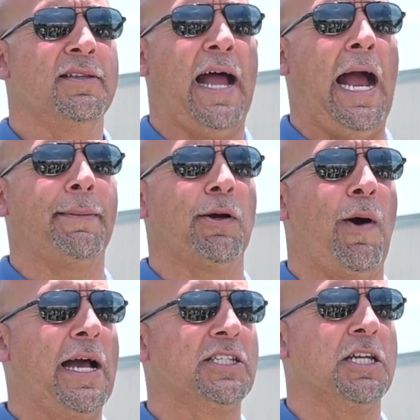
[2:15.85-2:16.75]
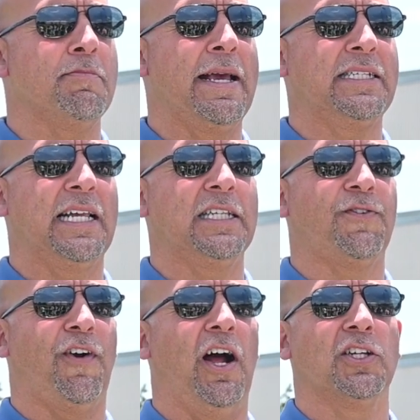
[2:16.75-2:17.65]
timing-wise didn't make sense
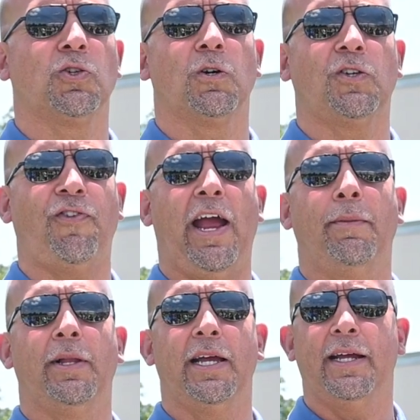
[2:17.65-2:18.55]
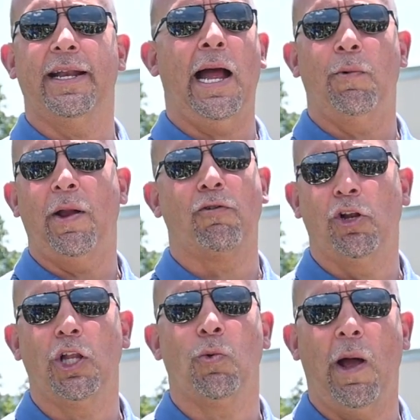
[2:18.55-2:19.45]
for us or his family, and that went
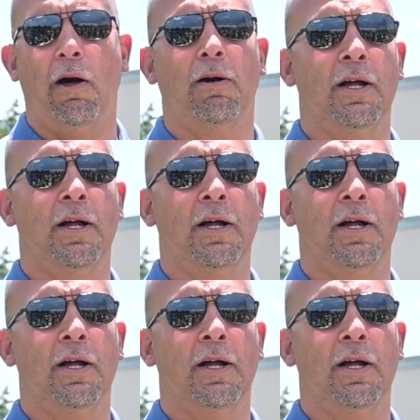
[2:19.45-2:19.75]
really well.